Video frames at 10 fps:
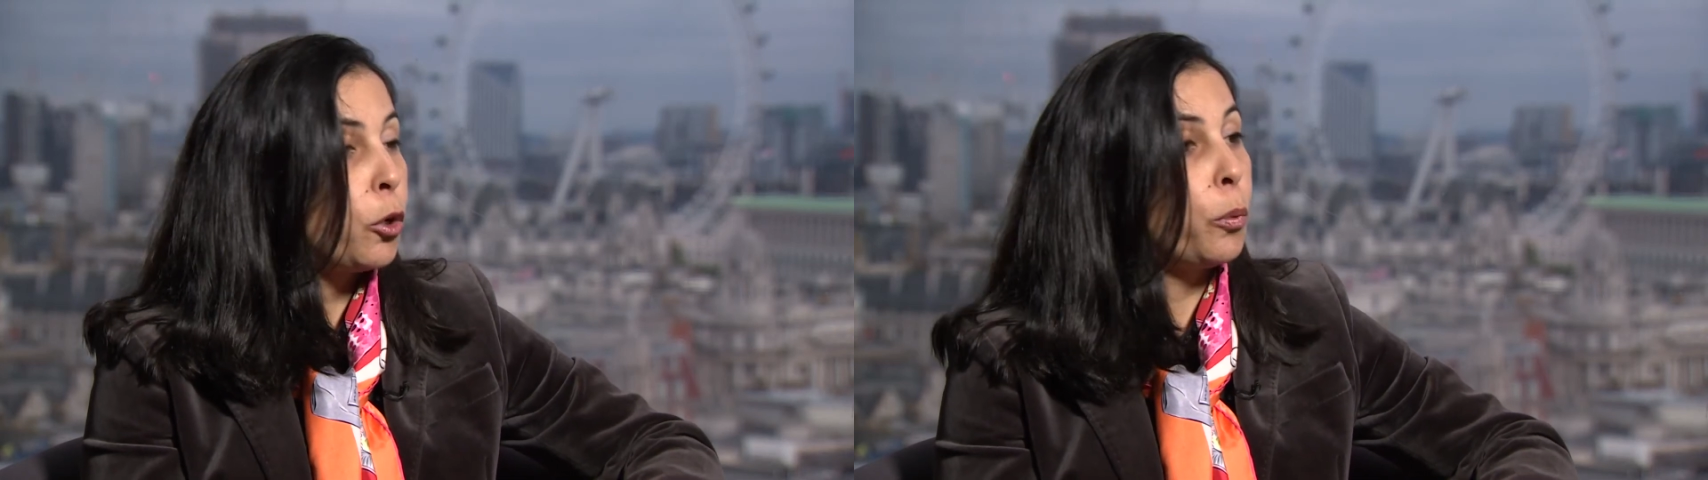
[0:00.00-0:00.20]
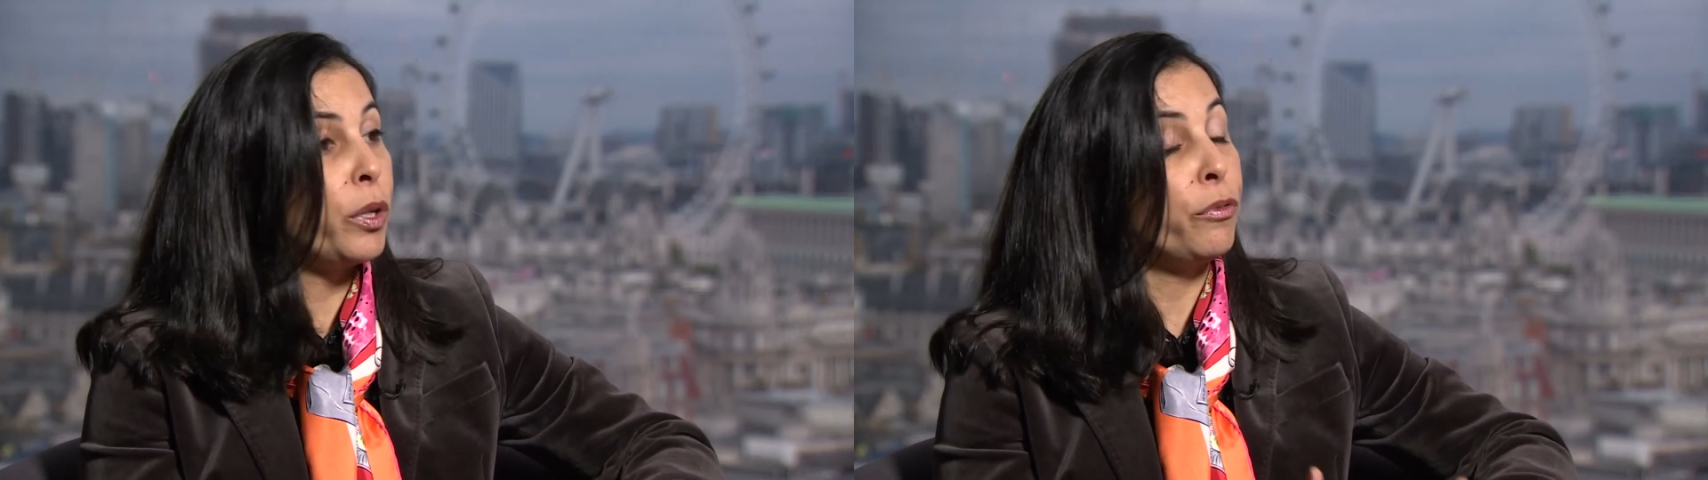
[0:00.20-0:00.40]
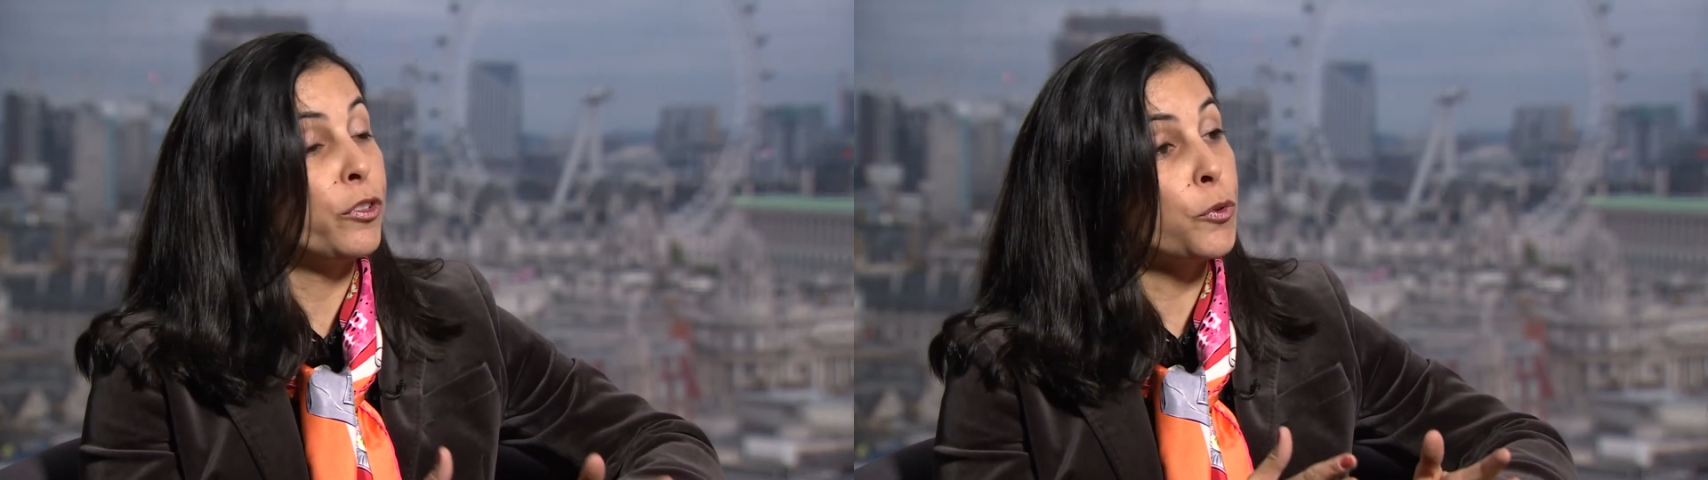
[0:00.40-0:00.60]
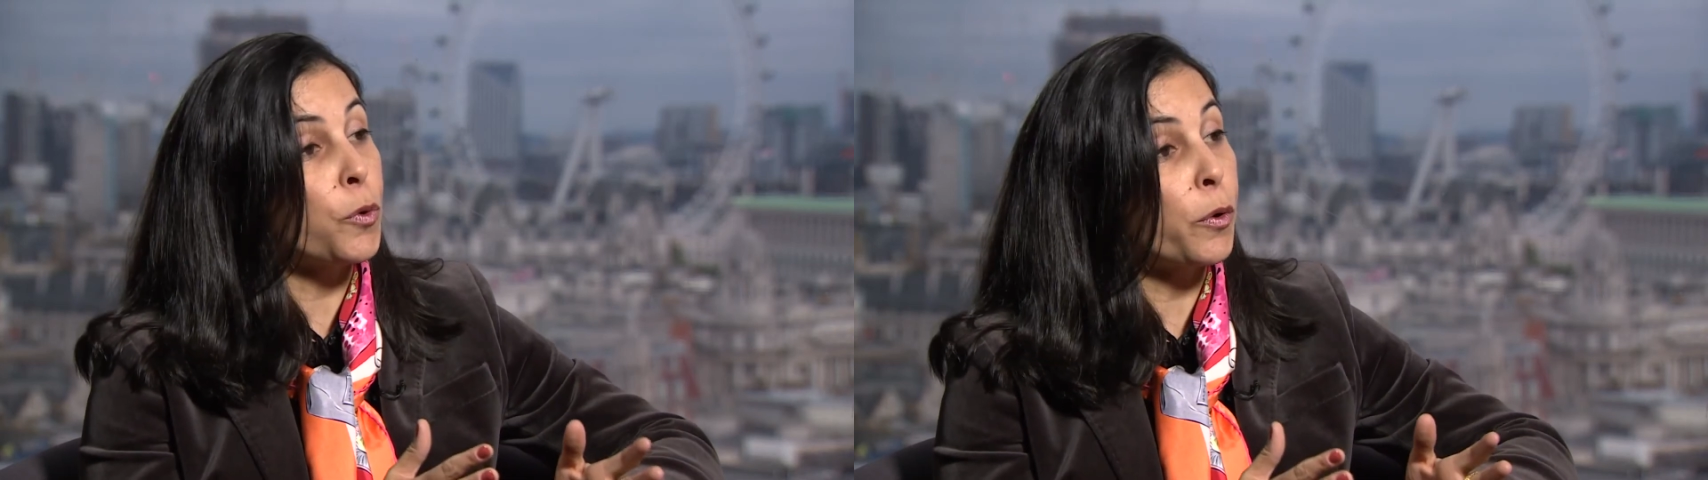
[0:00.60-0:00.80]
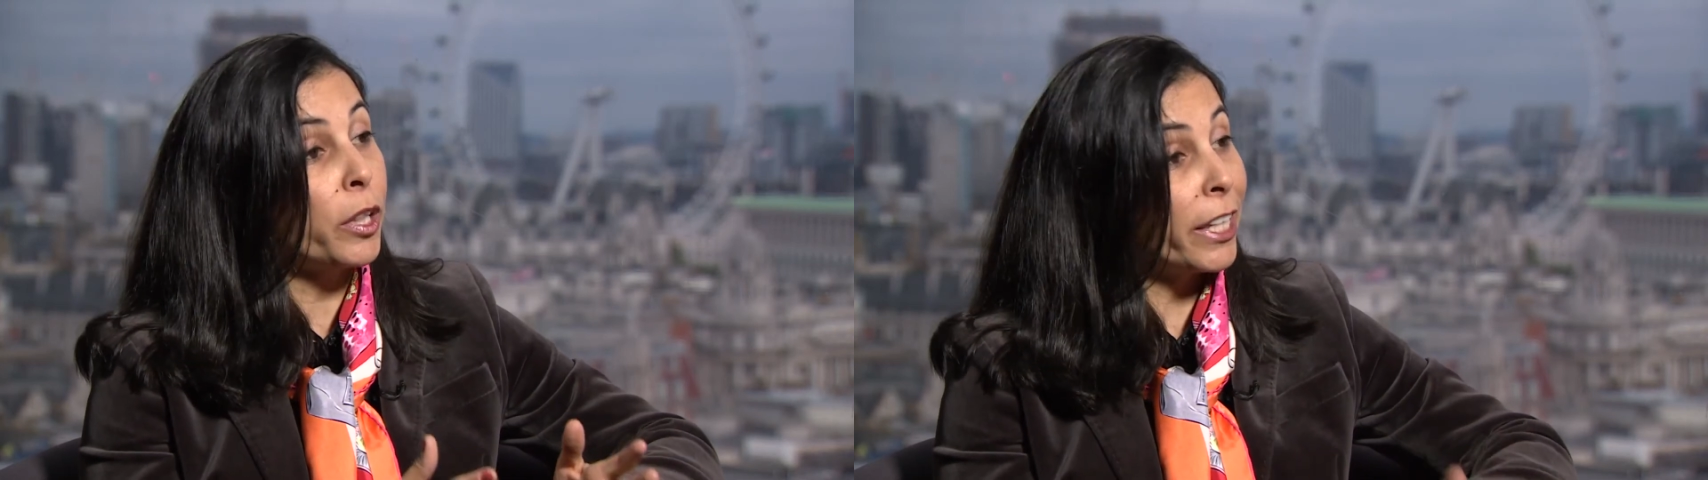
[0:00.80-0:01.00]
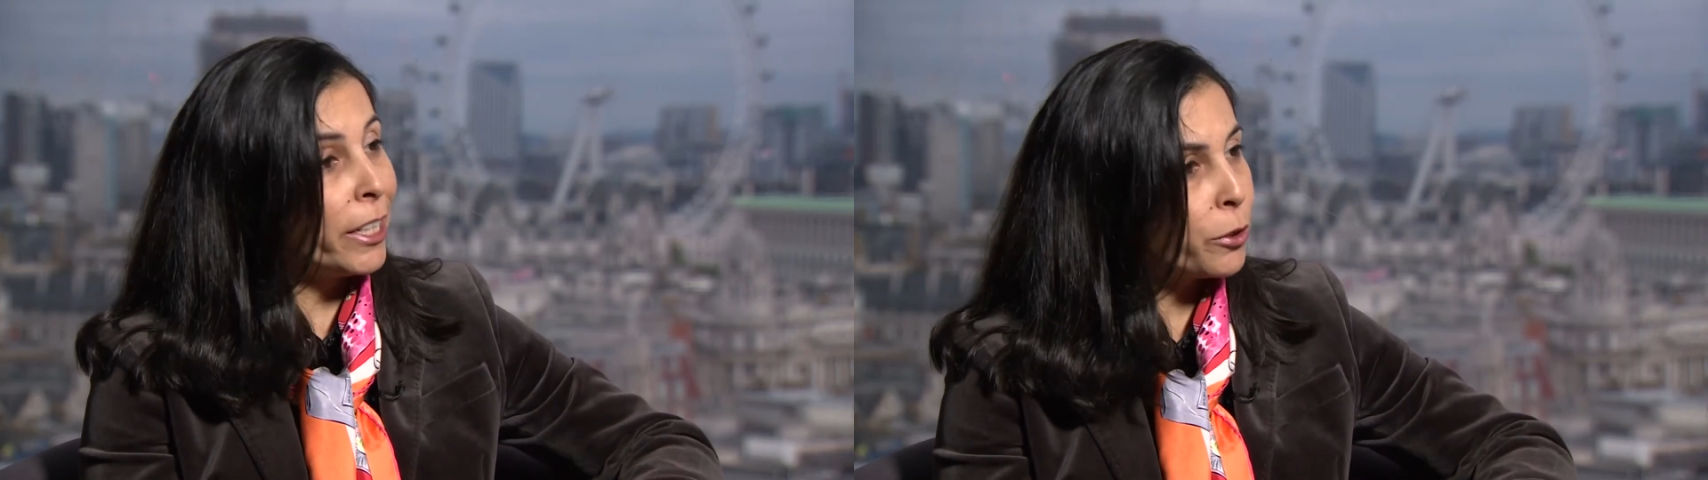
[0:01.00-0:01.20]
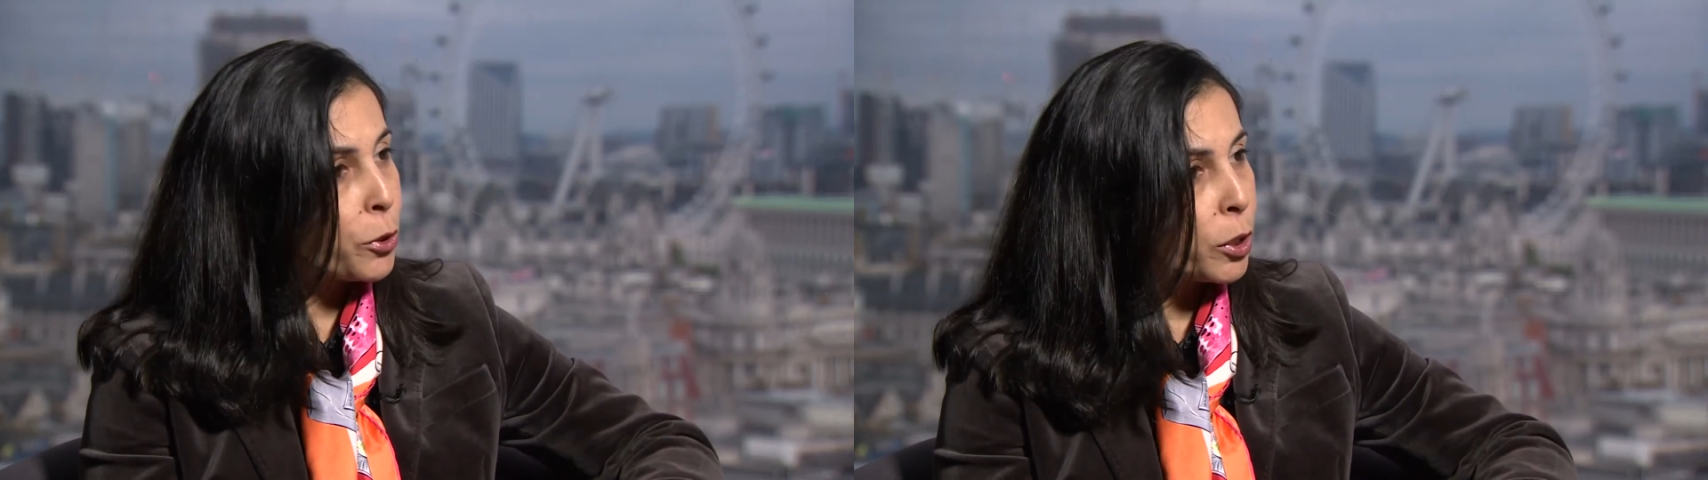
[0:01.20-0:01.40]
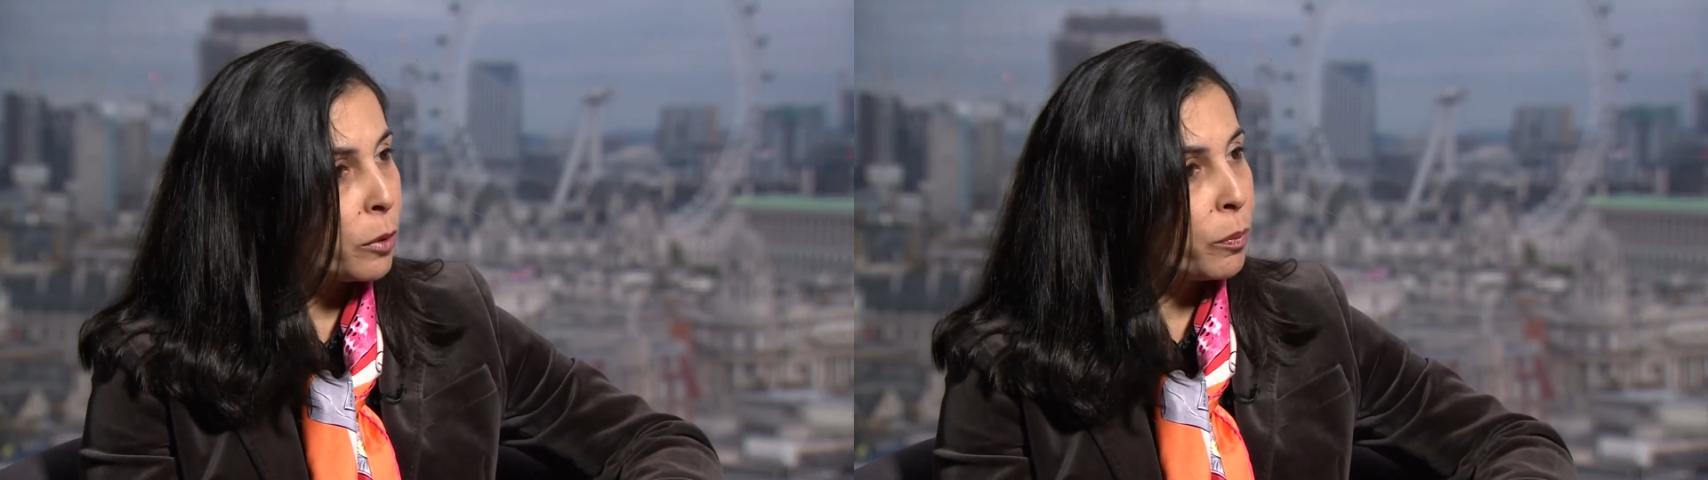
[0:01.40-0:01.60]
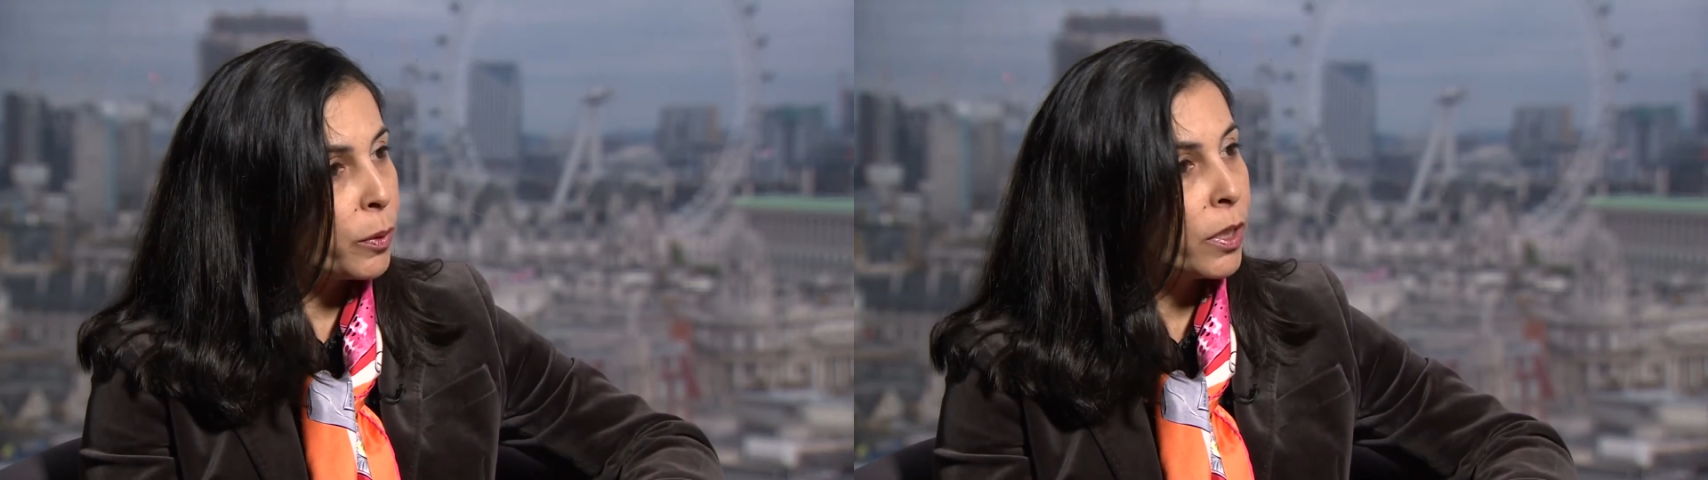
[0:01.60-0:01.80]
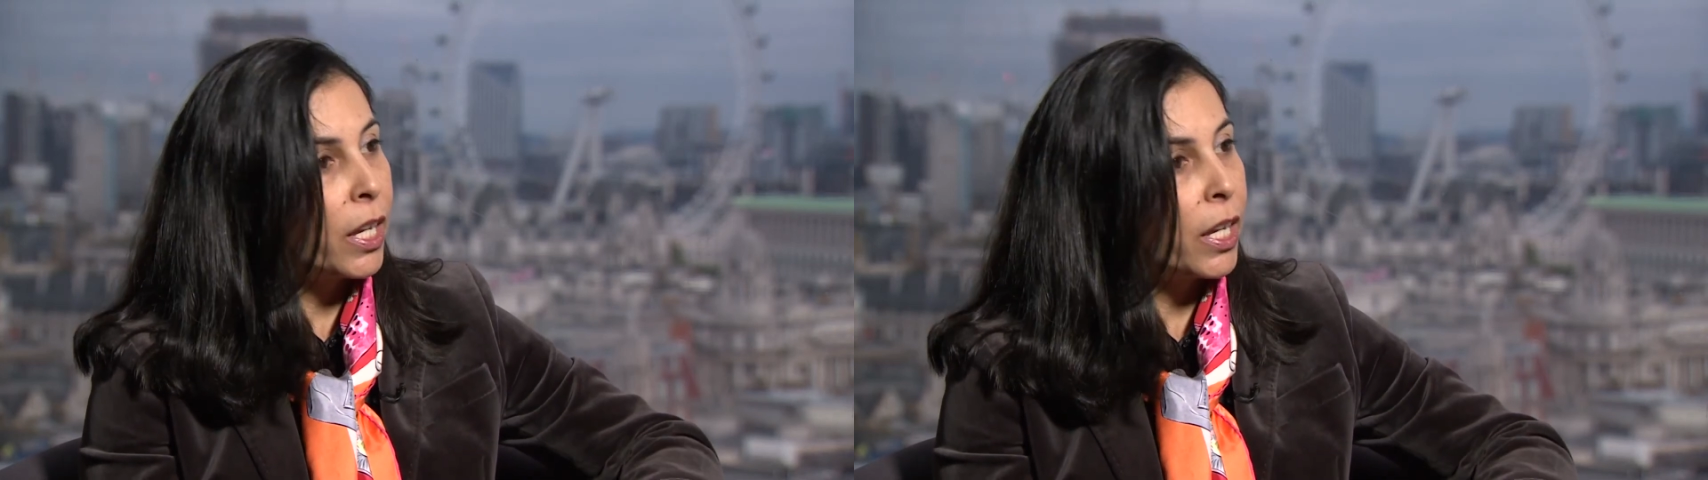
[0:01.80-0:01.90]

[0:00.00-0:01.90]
with strong leadership